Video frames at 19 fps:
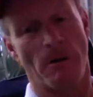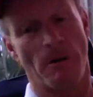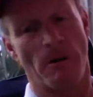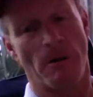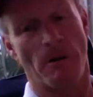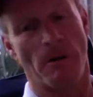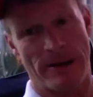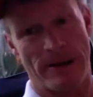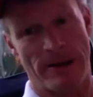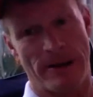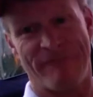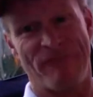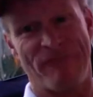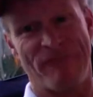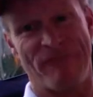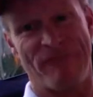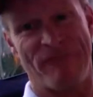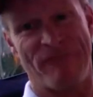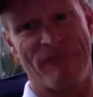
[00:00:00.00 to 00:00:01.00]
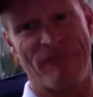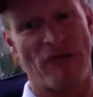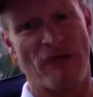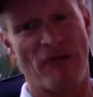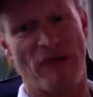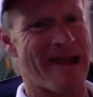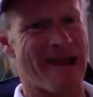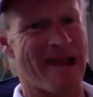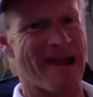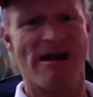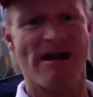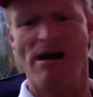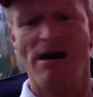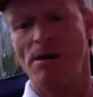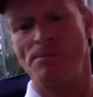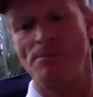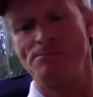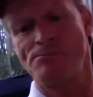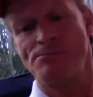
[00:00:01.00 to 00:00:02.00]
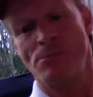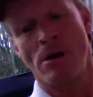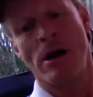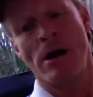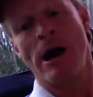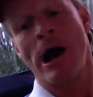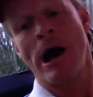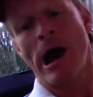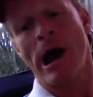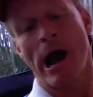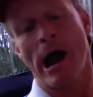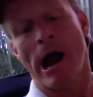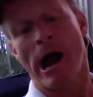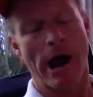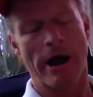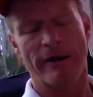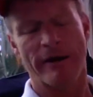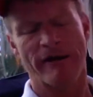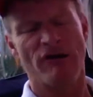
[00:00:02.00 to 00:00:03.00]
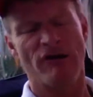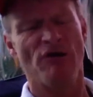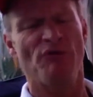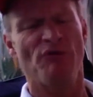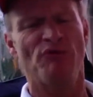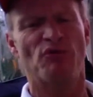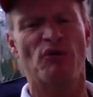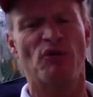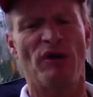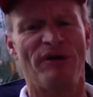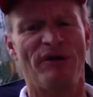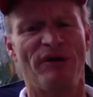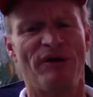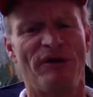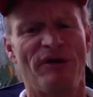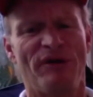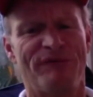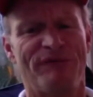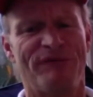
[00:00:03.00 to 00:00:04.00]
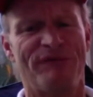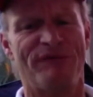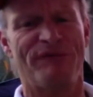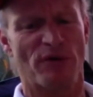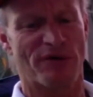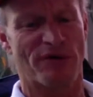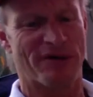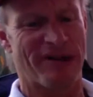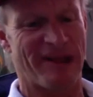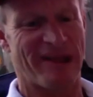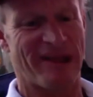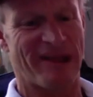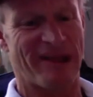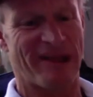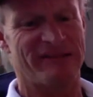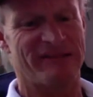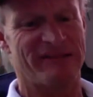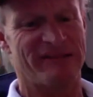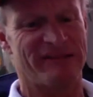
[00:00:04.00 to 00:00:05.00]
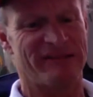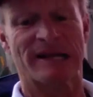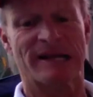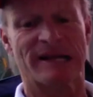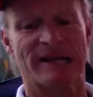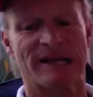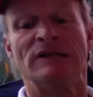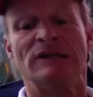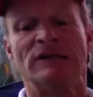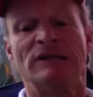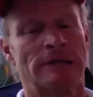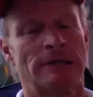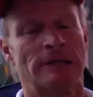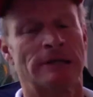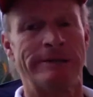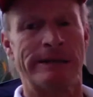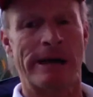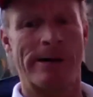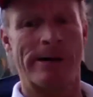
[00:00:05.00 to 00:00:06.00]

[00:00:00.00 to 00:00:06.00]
I mean, if we could get 124 kids signed up